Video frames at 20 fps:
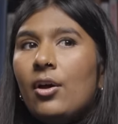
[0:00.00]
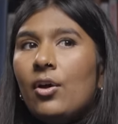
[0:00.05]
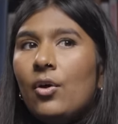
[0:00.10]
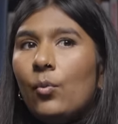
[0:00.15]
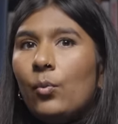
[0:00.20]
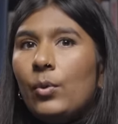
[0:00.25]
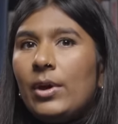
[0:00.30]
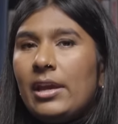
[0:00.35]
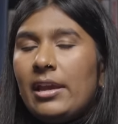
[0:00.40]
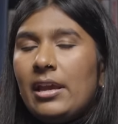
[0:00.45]

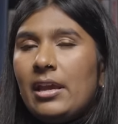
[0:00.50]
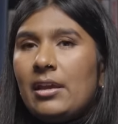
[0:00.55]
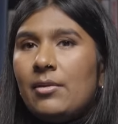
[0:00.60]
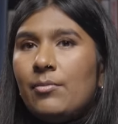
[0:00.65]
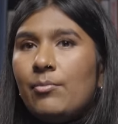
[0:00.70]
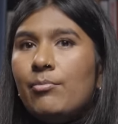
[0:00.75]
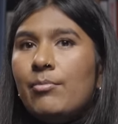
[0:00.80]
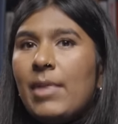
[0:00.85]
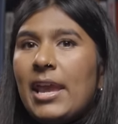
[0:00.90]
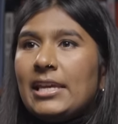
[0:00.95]
we're
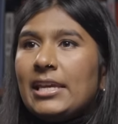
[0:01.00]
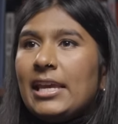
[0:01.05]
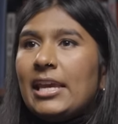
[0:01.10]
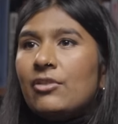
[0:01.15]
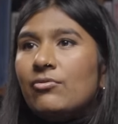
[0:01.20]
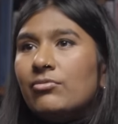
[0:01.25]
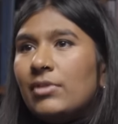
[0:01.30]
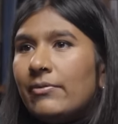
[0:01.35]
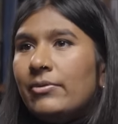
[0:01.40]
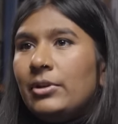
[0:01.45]
making
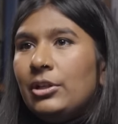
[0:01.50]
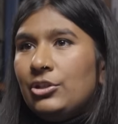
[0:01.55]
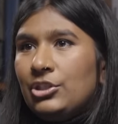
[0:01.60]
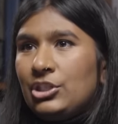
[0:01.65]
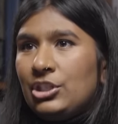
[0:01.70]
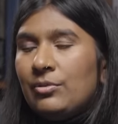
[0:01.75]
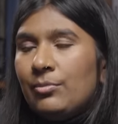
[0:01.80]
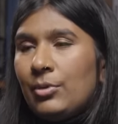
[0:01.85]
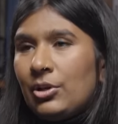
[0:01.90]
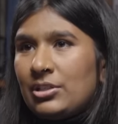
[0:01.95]
a
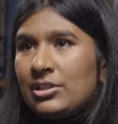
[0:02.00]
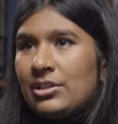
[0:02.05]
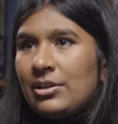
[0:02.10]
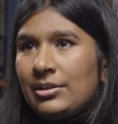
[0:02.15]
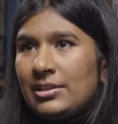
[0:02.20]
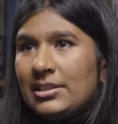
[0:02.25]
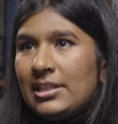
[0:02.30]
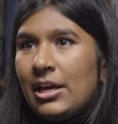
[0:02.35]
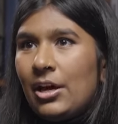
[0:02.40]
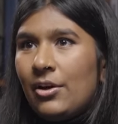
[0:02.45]
revolution amongst
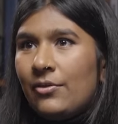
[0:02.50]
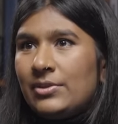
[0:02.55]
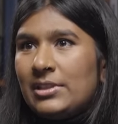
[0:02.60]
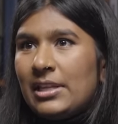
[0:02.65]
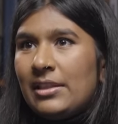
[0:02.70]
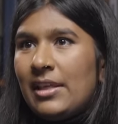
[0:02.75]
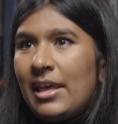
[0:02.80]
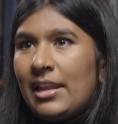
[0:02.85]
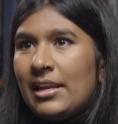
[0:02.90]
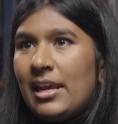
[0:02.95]
ourselves,
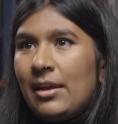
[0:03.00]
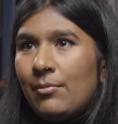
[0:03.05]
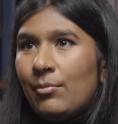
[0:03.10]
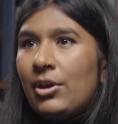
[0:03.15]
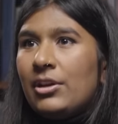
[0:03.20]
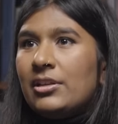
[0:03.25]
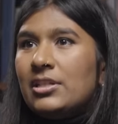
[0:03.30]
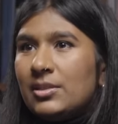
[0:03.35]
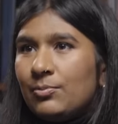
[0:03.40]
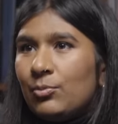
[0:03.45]
and then it
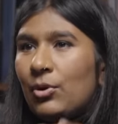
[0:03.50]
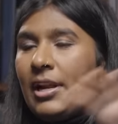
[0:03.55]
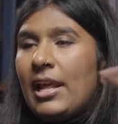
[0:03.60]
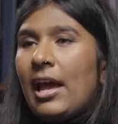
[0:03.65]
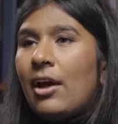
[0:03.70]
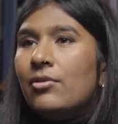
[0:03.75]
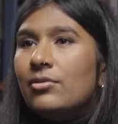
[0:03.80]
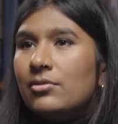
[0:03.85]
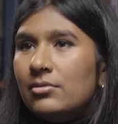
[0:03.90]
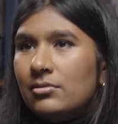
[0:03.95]
might spread
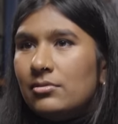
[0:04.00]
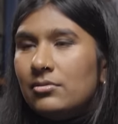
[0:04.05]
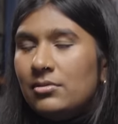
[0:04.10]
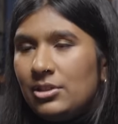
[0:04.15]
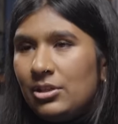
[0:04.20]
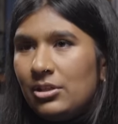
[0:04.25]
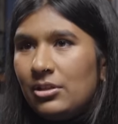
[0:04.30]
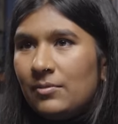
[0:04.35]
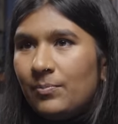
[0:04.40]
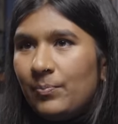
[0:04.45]
out
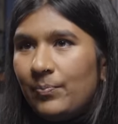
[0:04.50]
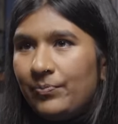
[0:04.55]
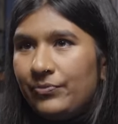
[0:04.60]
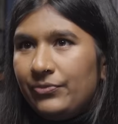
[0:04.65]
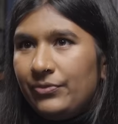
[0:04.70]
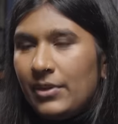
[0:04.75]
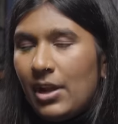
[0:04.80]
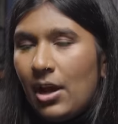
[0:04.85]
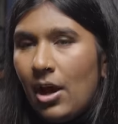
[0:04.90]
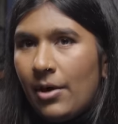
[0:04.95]
to
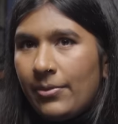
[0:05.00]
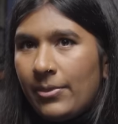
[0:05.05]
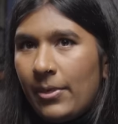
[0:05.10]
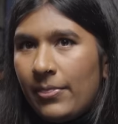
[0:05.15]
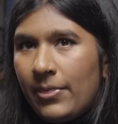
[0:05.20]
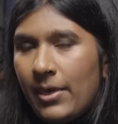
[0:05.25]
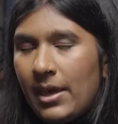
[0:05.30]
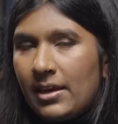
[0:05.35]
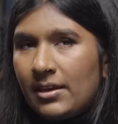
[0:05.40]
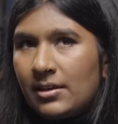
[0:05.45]
other
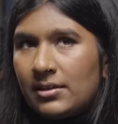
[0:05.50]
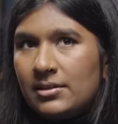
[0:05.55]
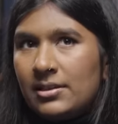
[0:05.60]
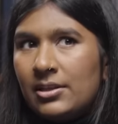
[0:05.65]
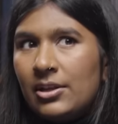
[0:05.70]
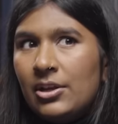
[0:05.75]
things.